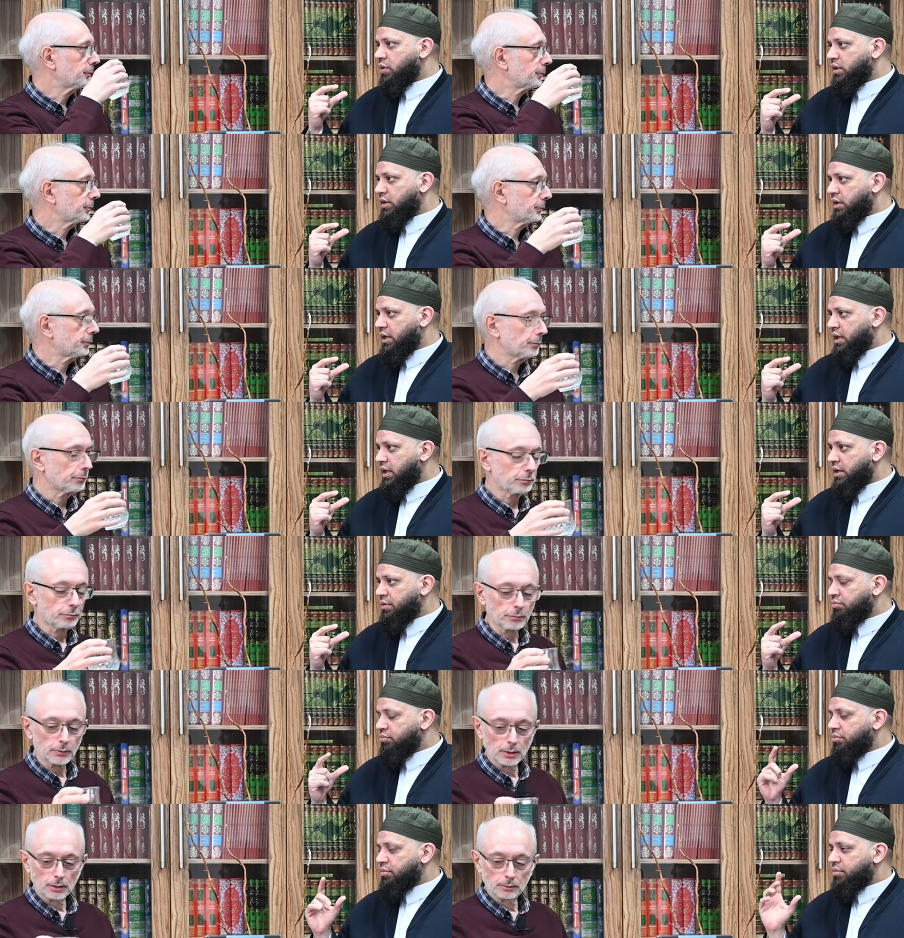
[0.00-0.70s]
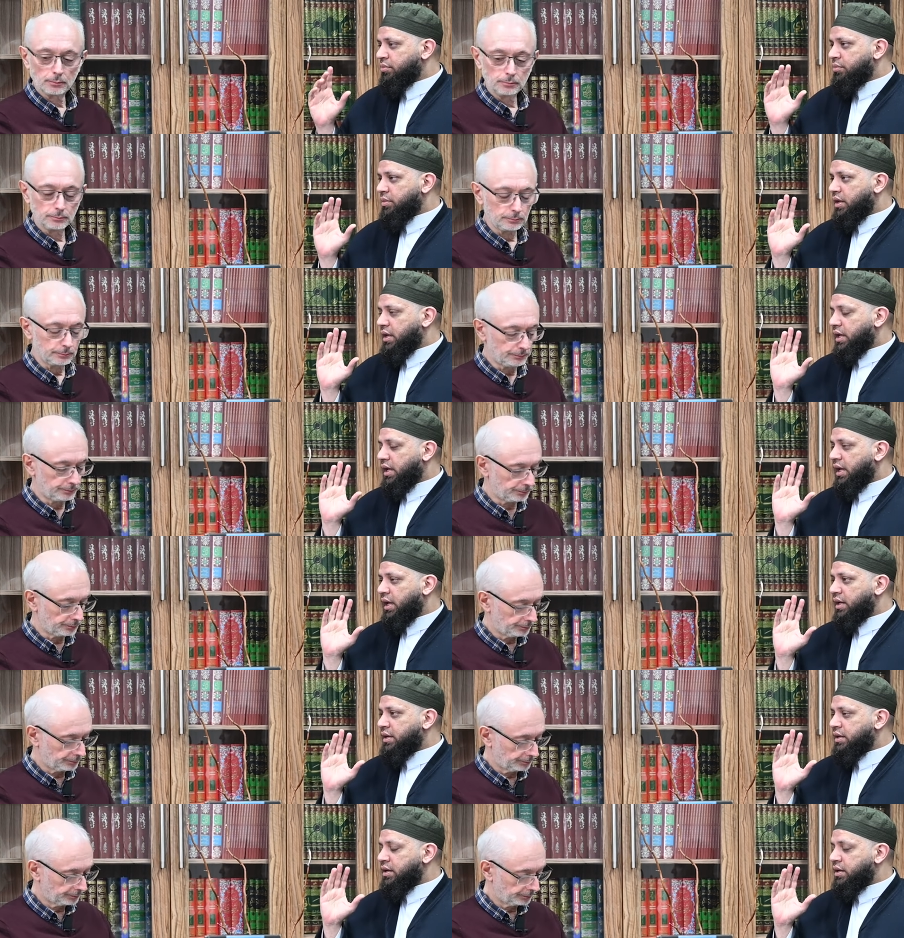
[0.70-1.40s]
Speaker 1: to Allah
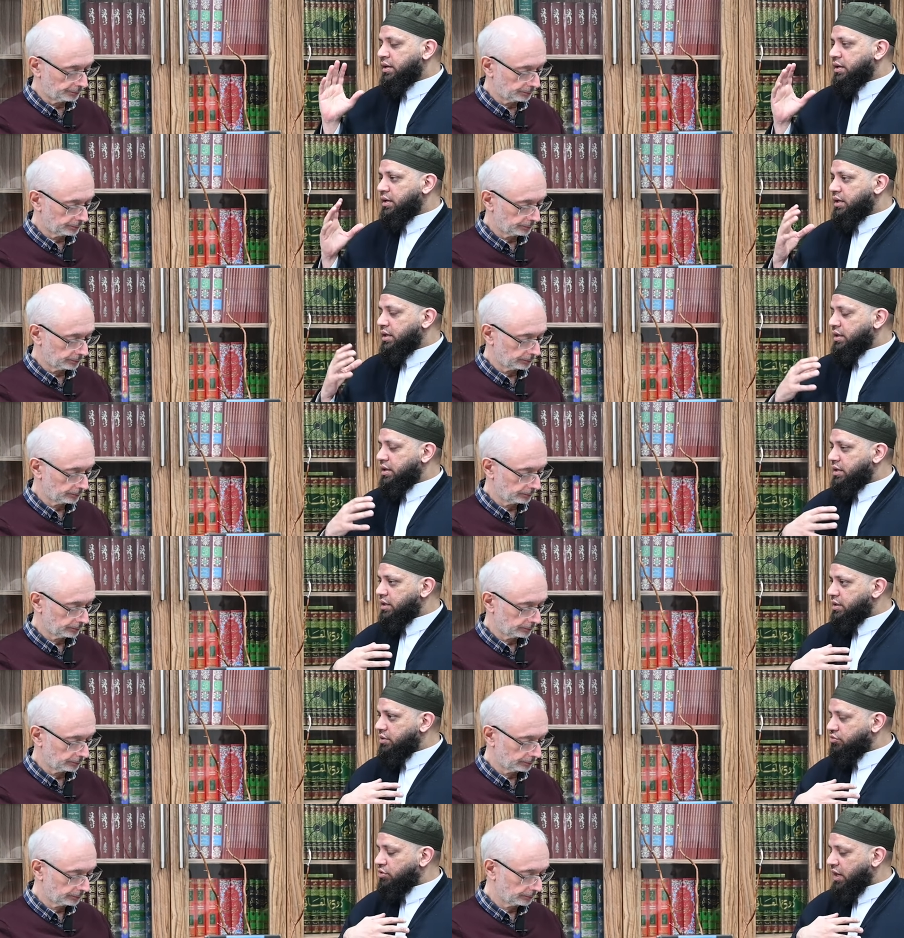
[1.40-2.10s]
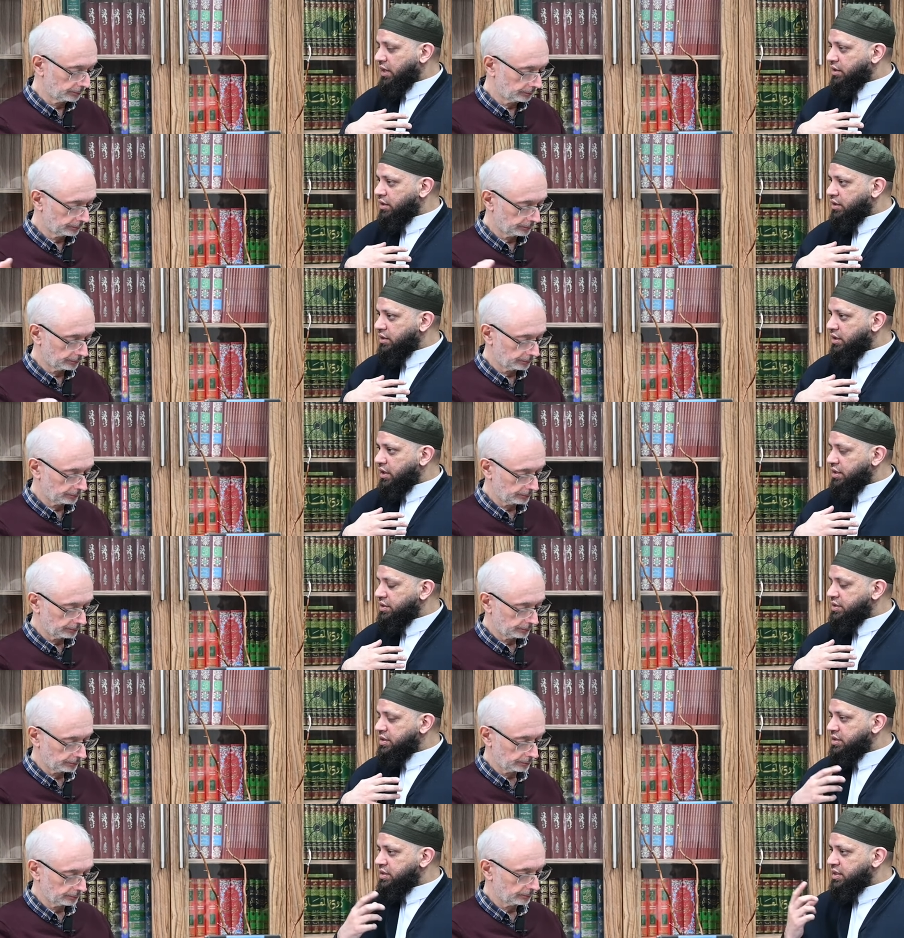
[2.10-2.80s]
and
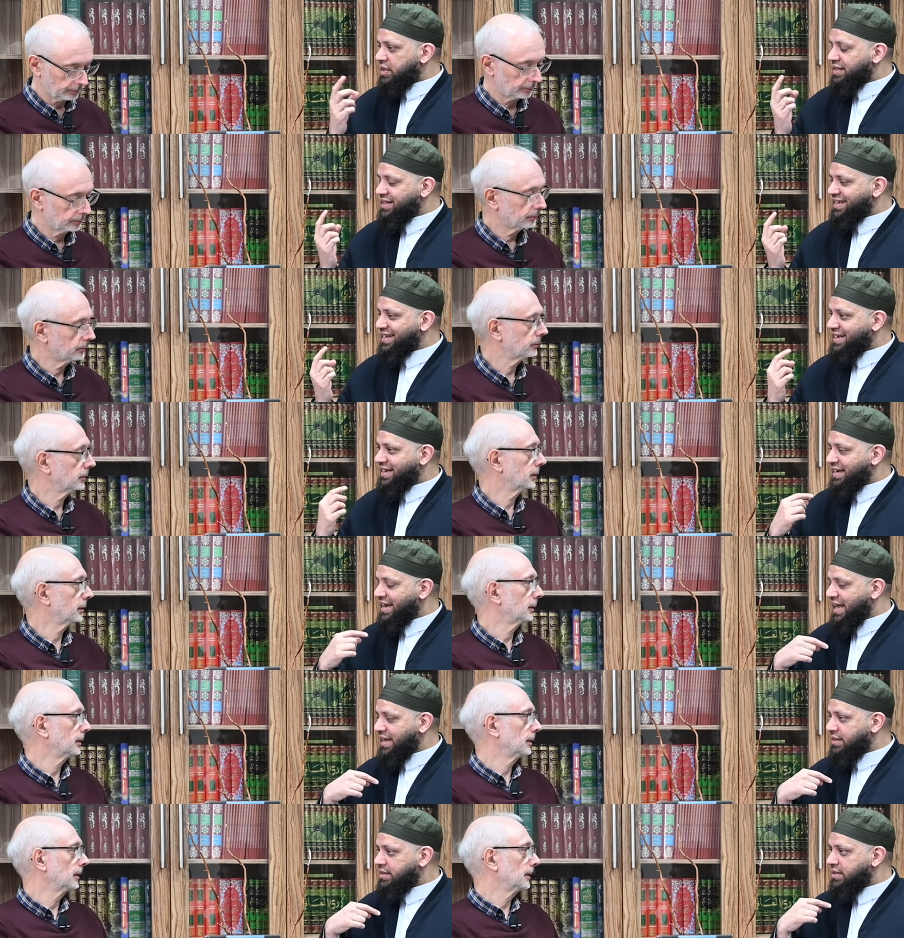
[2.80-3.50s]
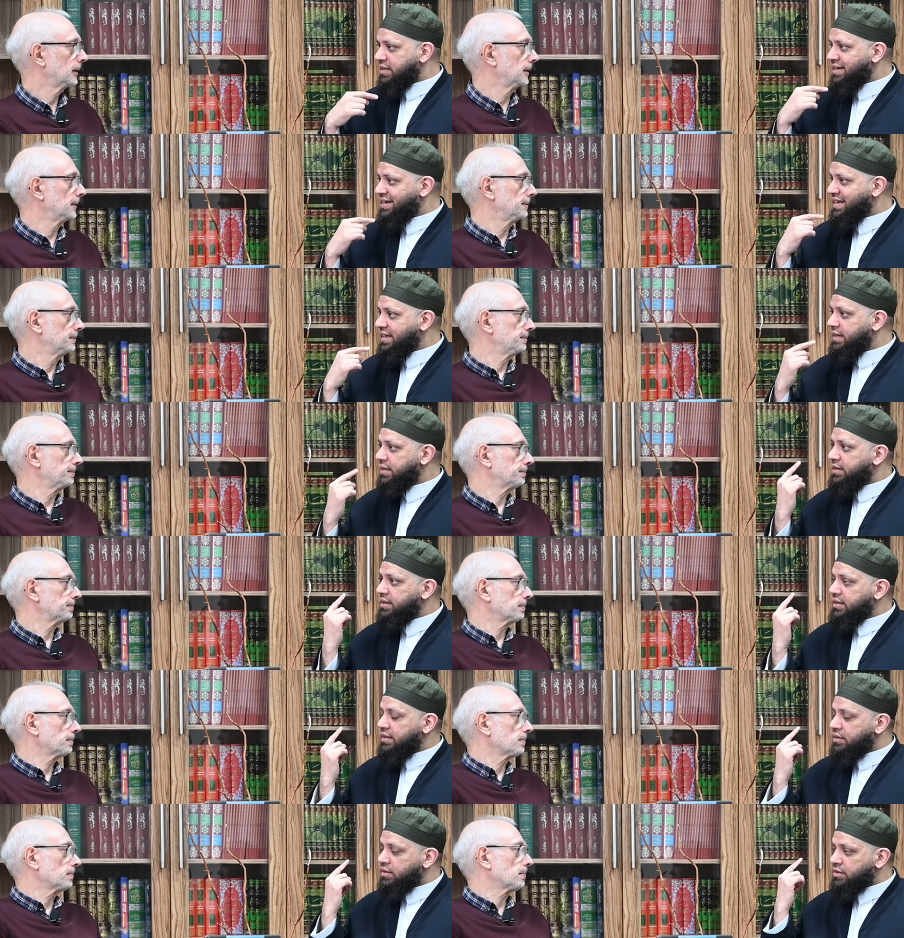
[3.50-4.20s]
recognizes his innate
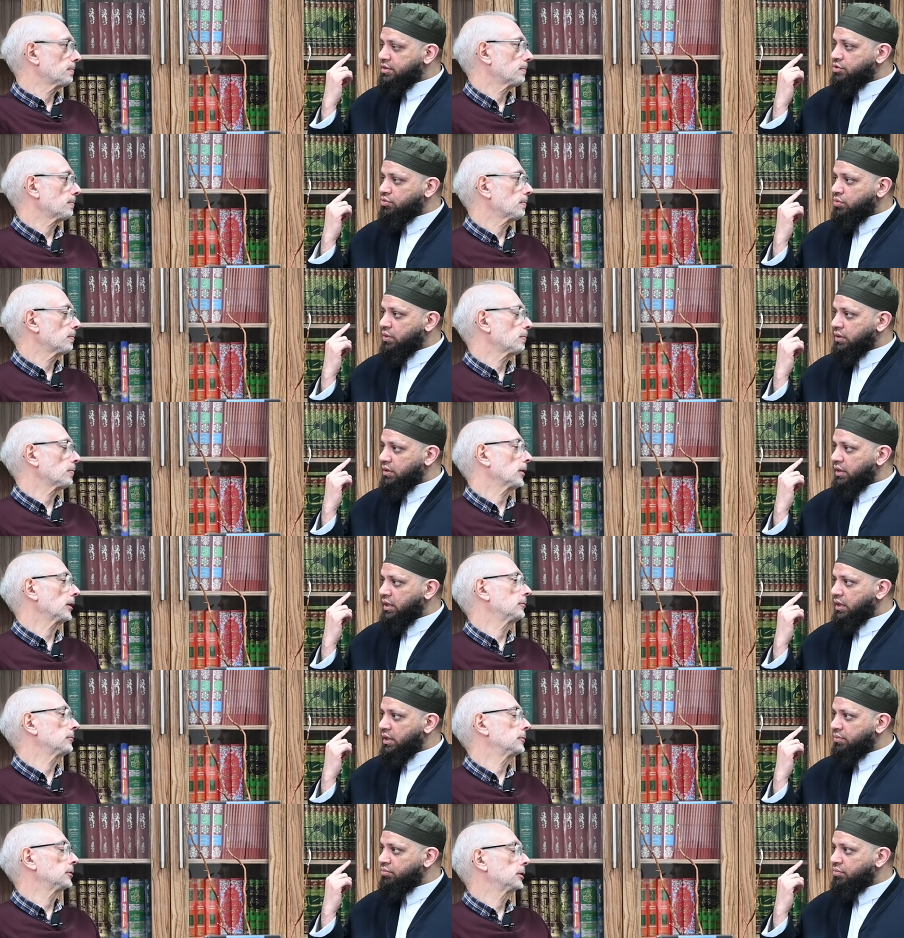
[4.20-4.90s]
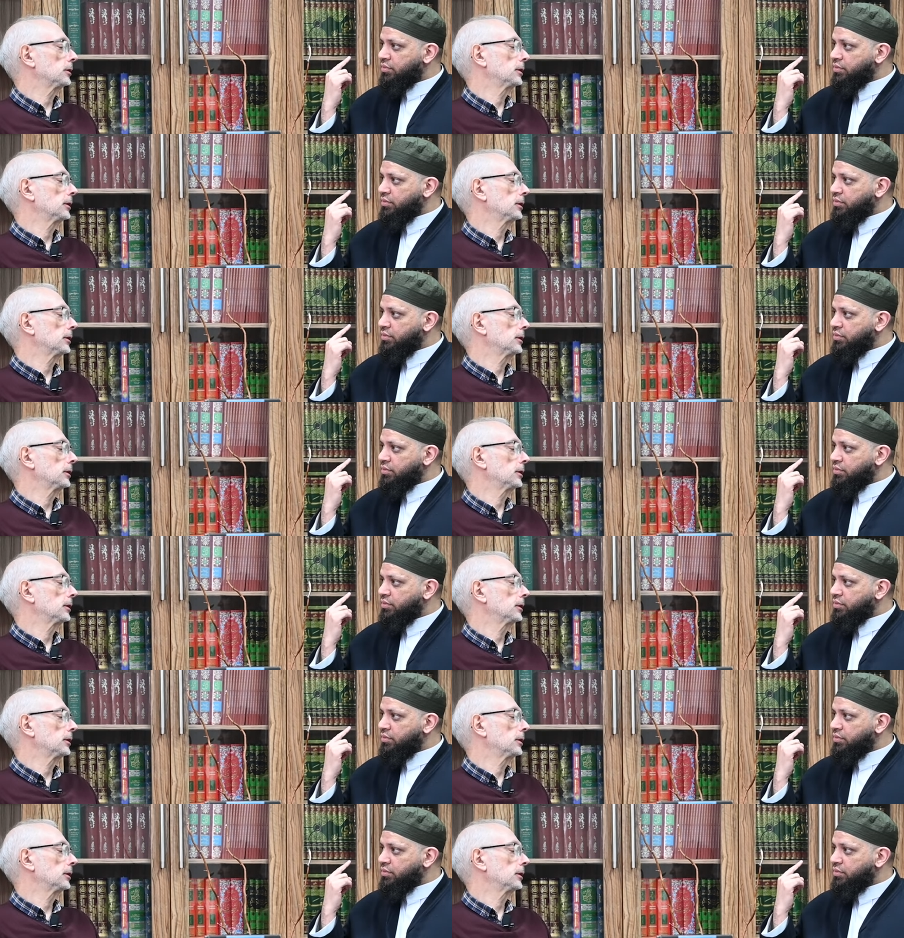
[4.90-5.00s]
neediness to Allah,